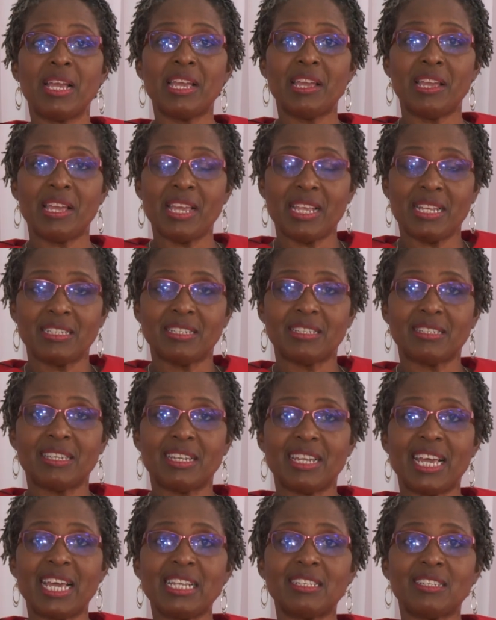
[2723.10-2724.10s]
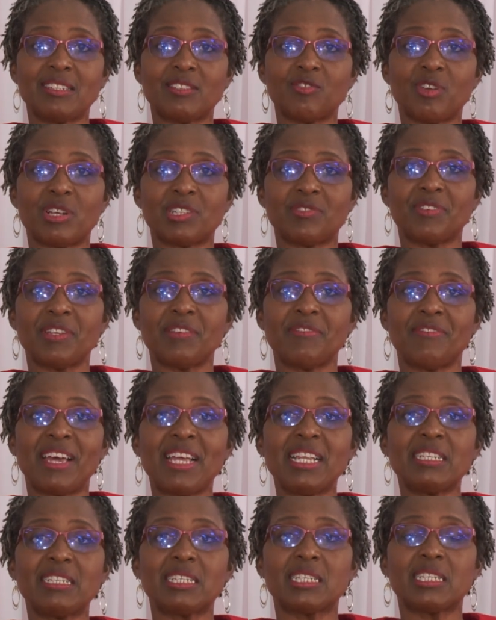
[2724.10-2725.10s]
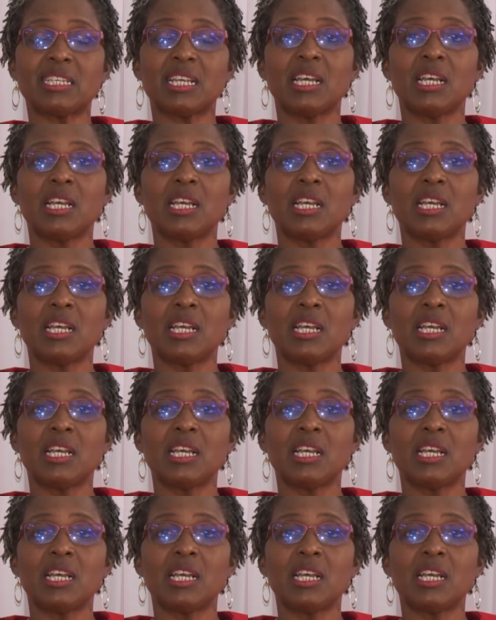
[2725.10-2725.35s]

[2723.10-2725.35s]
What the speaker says: incidents, stressful events.